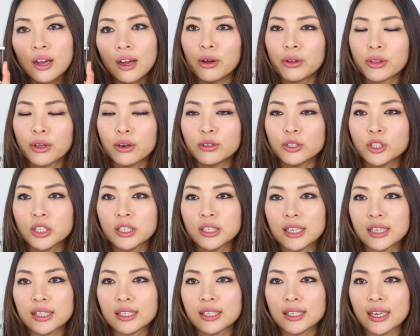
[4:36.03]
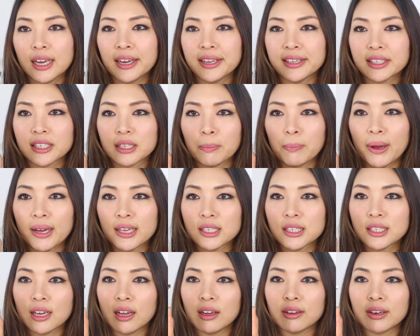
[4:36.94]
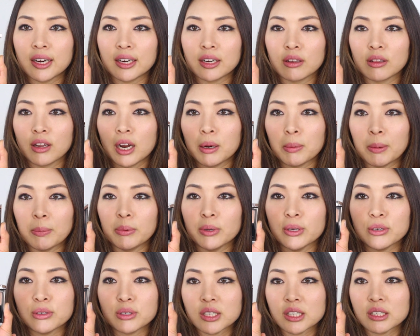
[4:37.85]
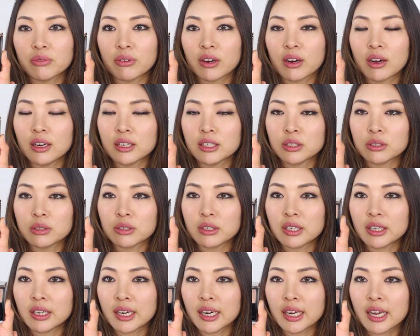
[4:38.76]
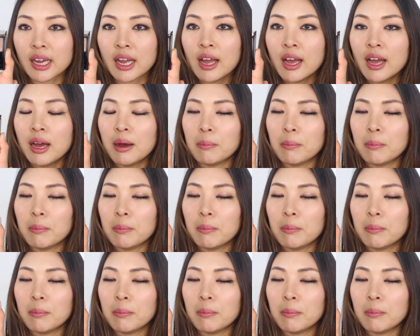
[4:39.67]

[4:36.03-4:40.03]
Although she did say it's the best seller and a lot of people use this for contouring,